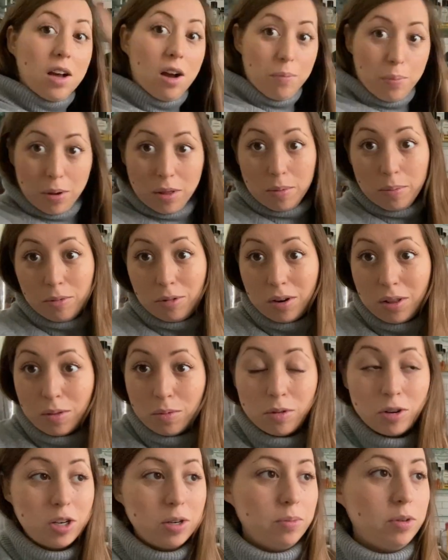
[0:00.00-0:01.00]
I'll put them all in the
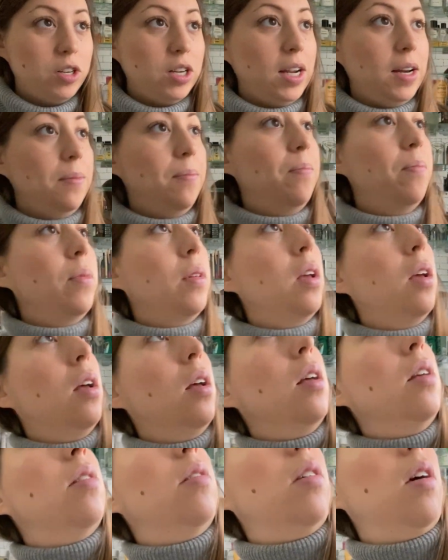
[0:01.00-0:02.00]
washing machine.
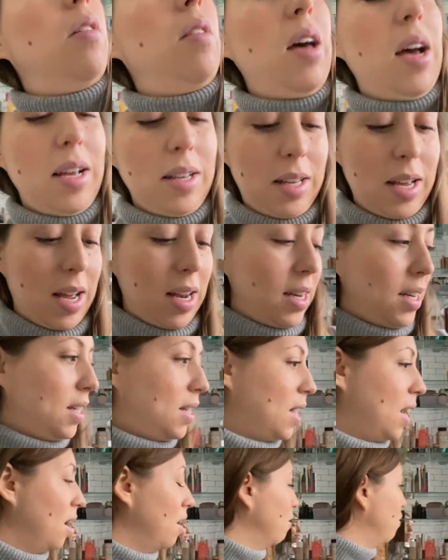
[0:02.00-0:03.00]
So that's handy
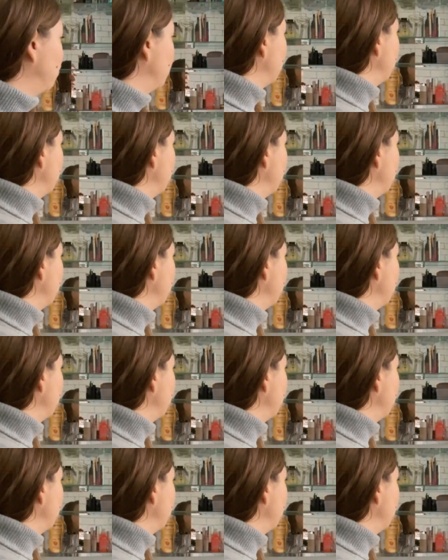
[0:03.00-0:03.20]
to have for